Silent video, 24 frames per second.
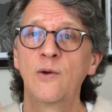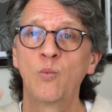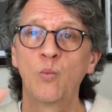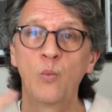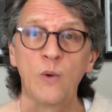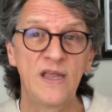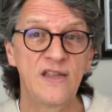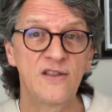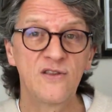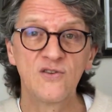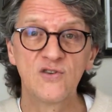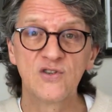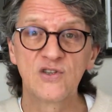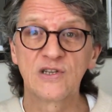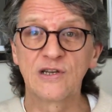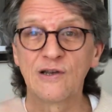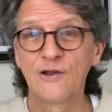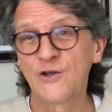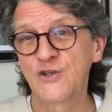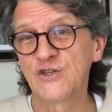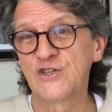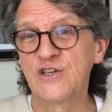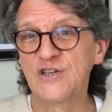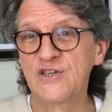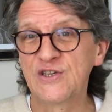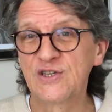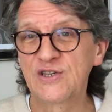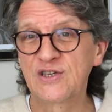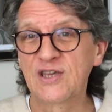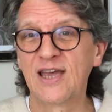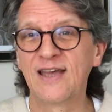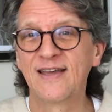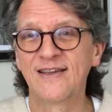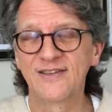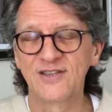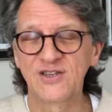wins,
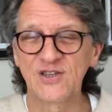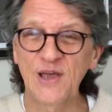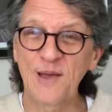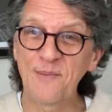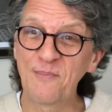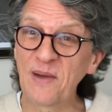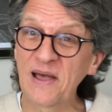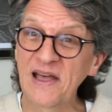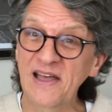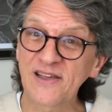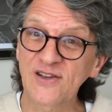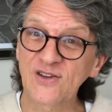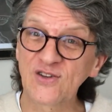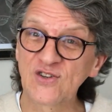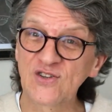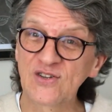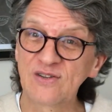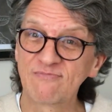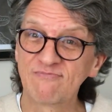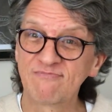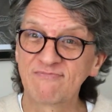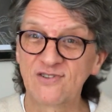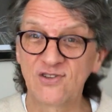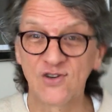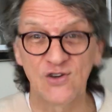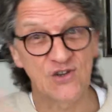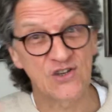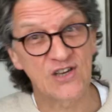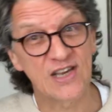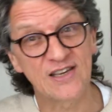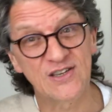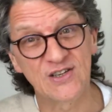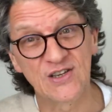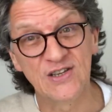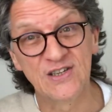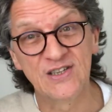losses, setbacks,
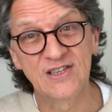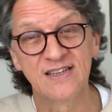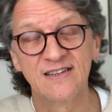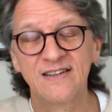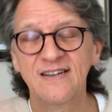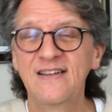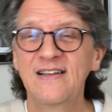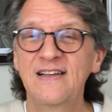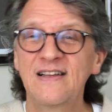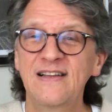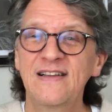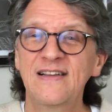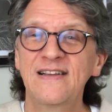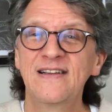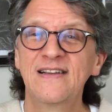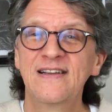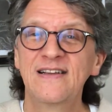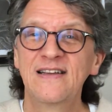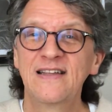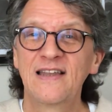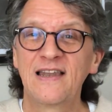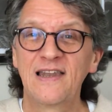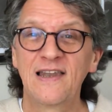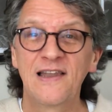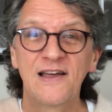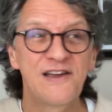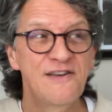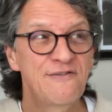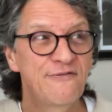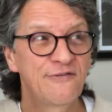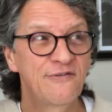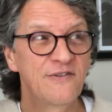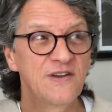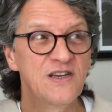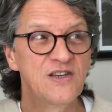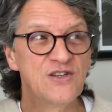successes.
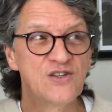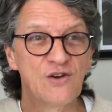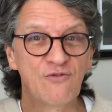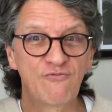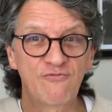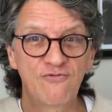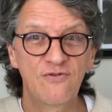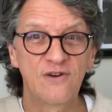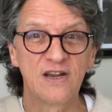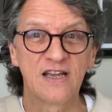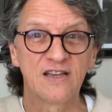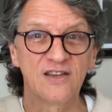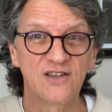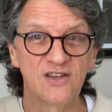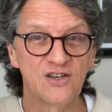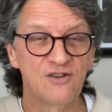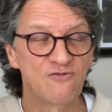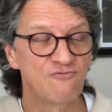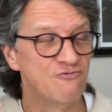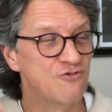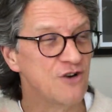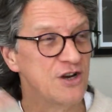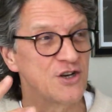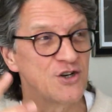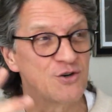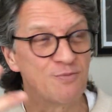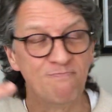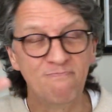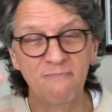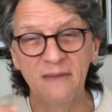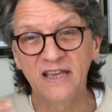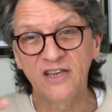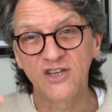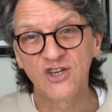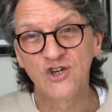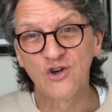Life is a rich
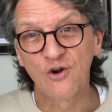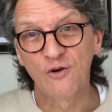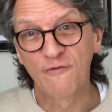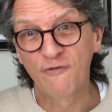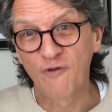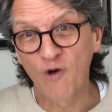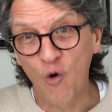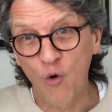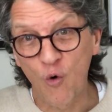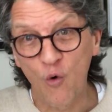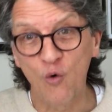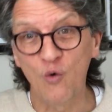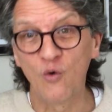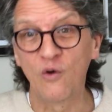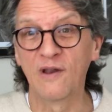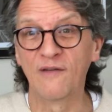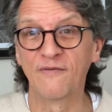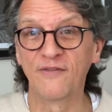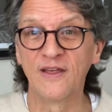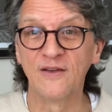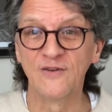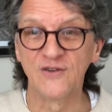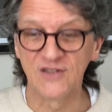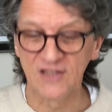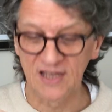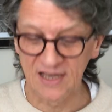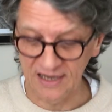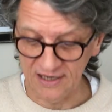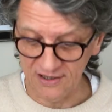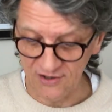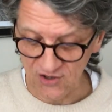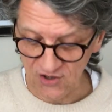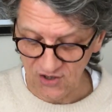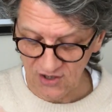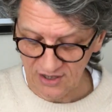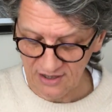mixture of all of those
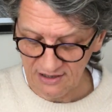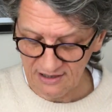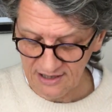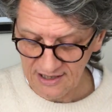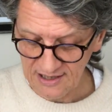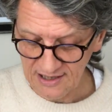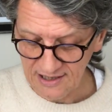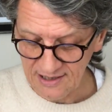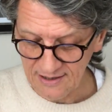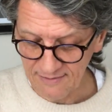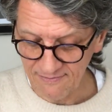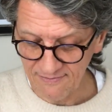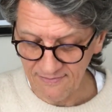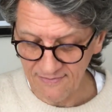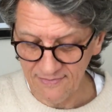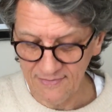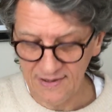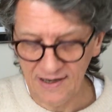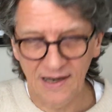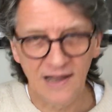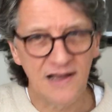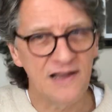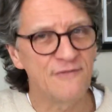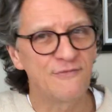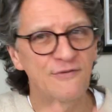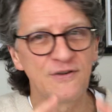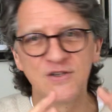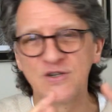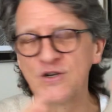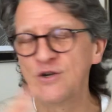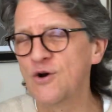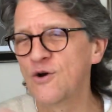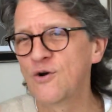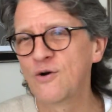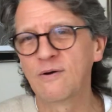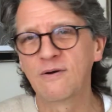things. Life
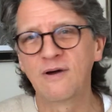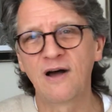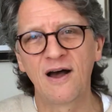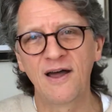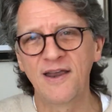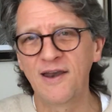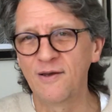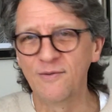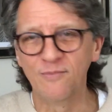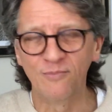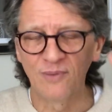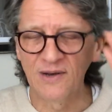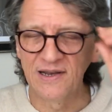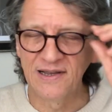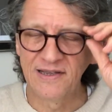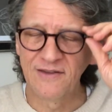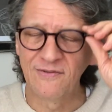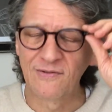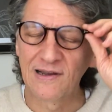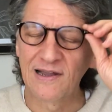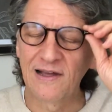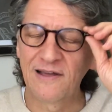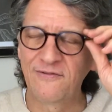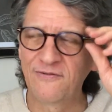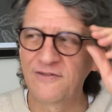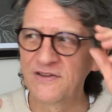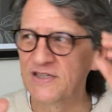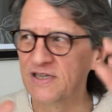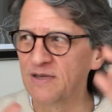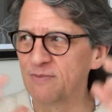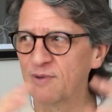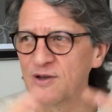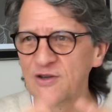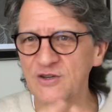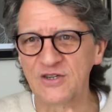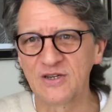is not, I don't believe life is
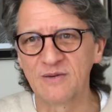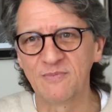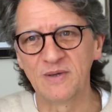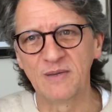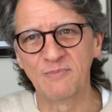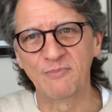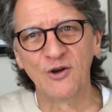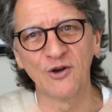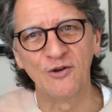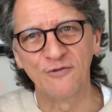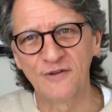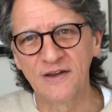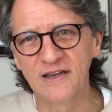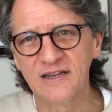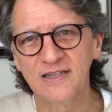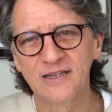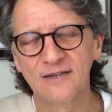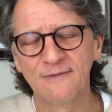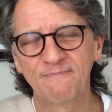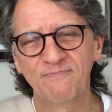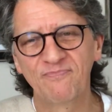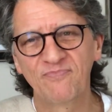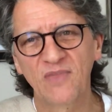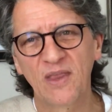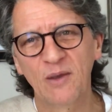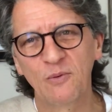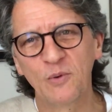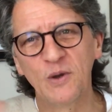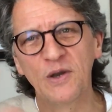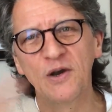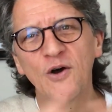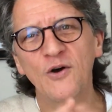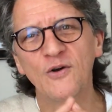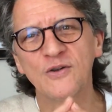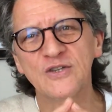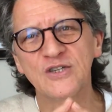supposed to be perfect.
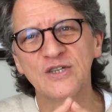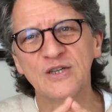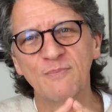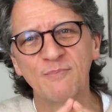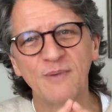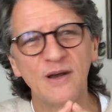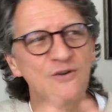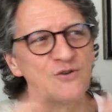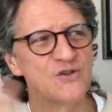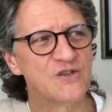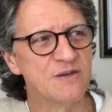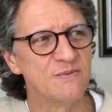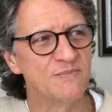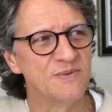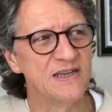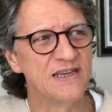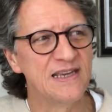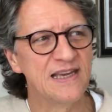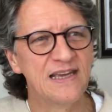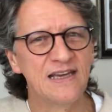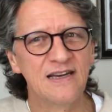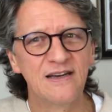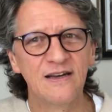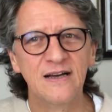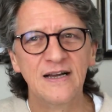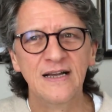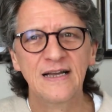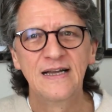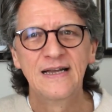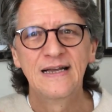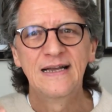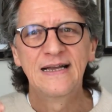We're not supposed to be here